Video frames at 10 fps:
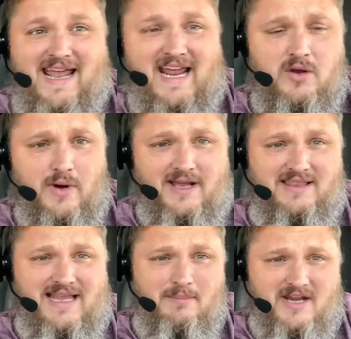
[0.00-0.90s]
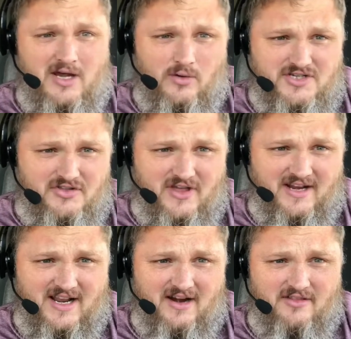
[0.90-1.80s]
Anyway, let me know what you
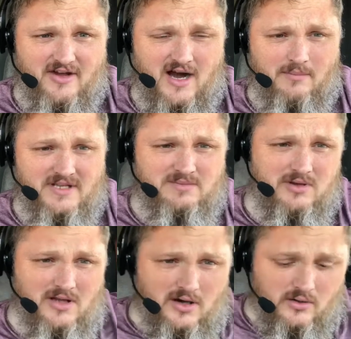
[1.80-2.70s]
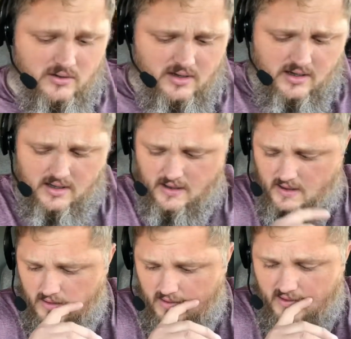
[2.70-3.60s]
think down in the comments below.
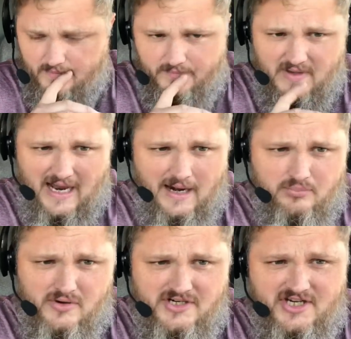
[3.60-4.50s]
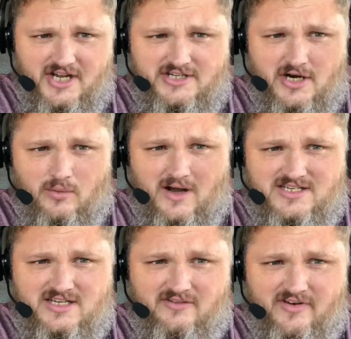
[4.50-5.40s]
I appreciate y'all
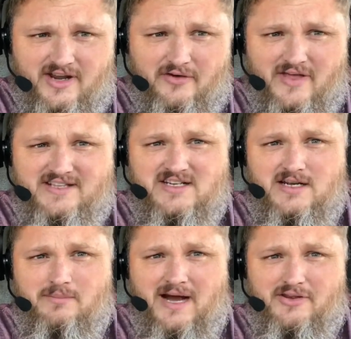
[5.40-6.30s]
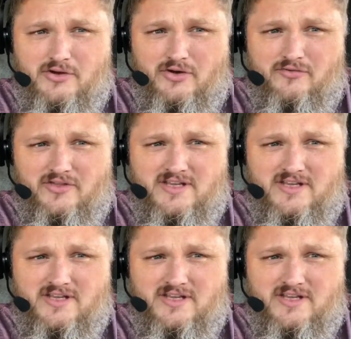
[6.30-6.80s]
watching the video. That's gonna about do it for